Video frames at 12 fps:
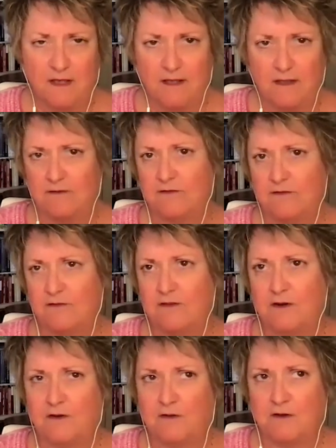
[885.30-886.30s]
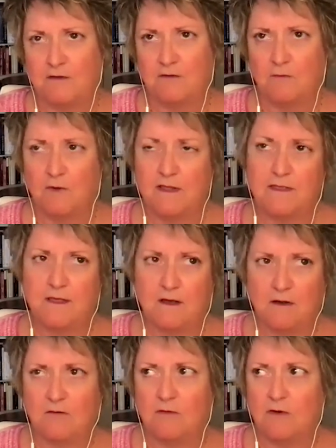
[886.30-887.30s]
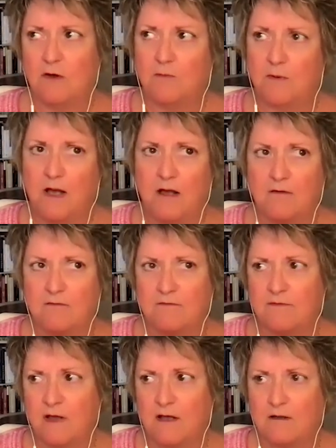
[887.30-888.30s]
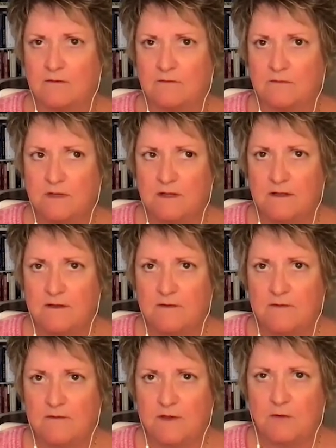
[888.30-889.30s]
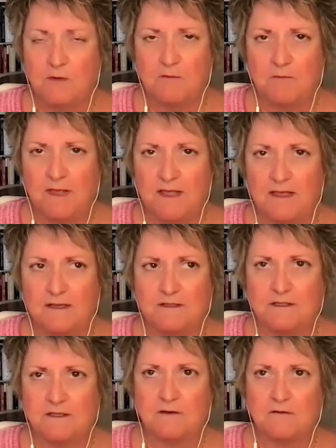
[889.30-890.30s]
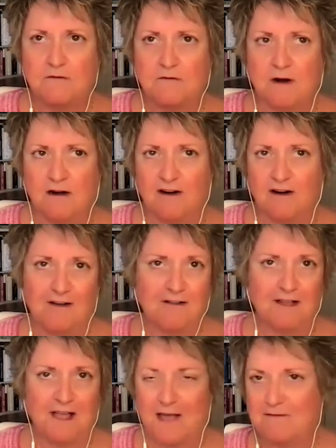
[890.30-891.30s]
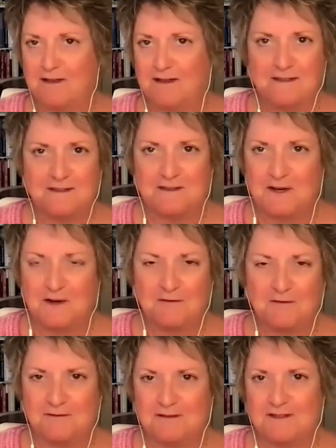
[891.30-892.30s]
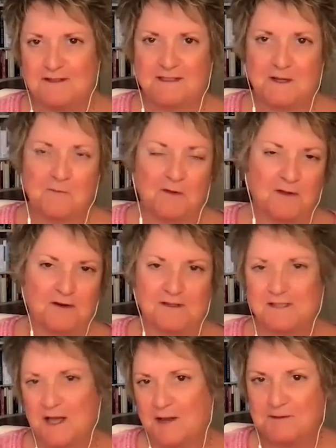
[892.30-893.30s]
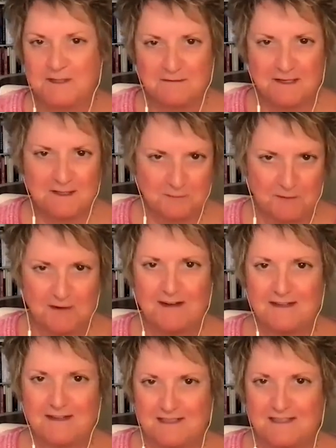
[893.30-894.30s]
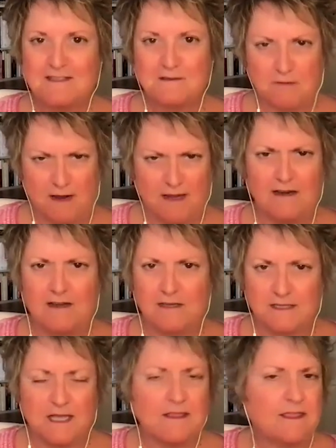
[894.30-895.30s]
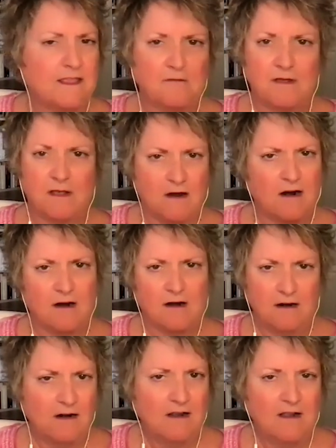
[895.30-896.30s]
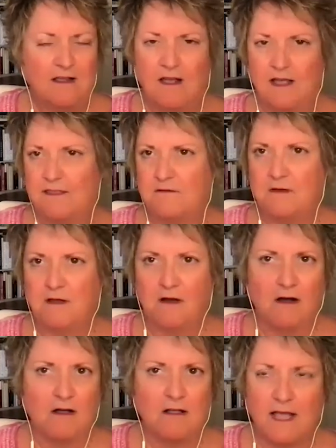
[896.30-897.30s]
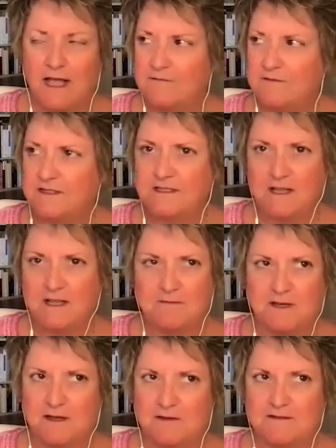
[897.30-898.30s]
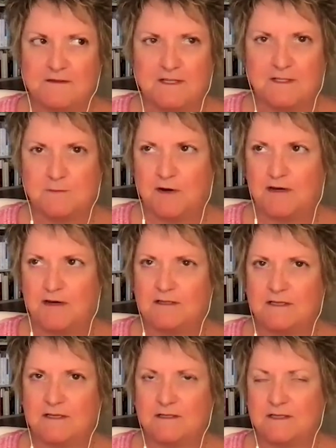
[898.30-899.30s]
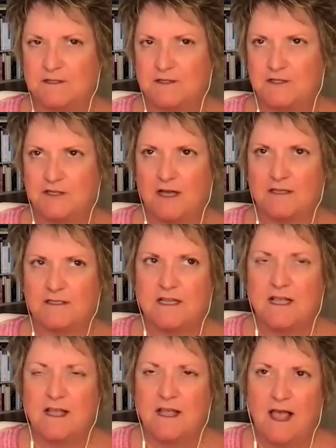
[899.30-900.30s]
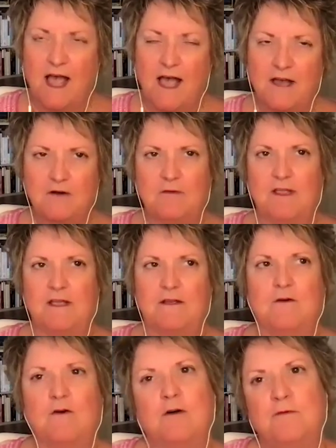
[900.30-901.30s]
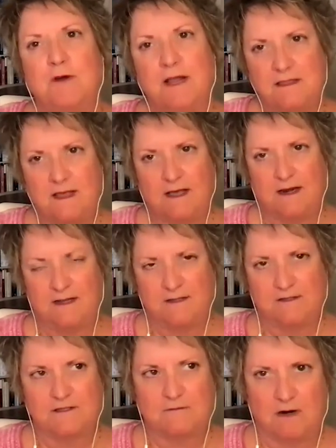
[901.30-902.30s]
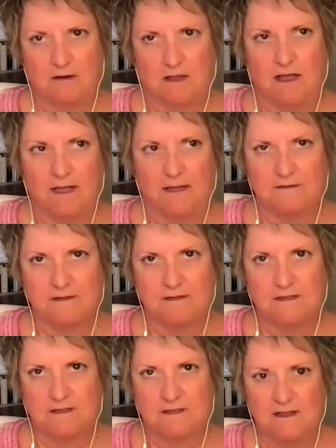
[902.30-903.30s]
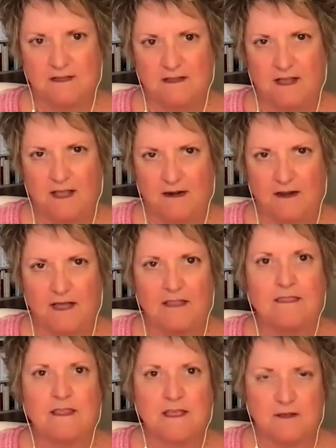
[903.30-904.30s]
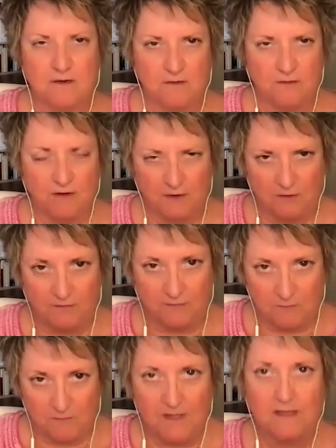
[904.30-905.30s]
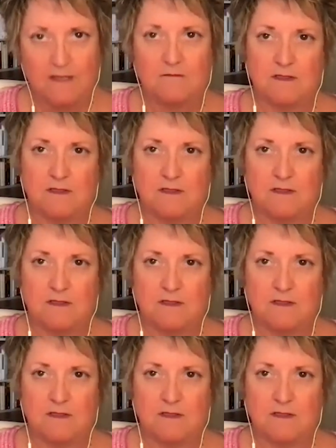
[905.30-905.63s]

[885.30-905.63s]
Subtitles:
because, you're with a group of human beings who are all having, similar types of experiences, right? Because I think we are. I think we all have the same types of experiences. It's just how do we incorporate that into our lives? And I think, for me